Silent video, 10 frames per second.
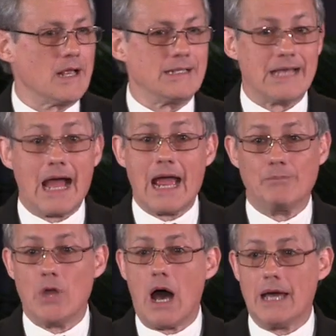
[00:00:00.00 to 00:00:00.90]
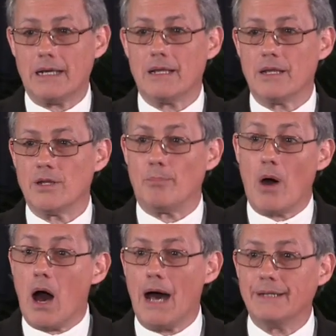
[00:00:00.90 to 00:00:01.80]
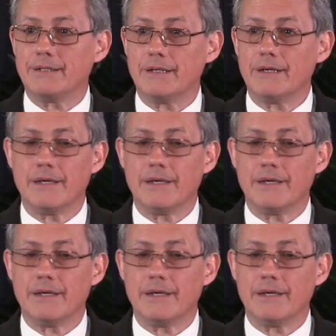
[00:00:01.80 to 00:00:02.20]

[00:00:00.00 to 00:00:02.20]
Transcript: Because I'm not the pot,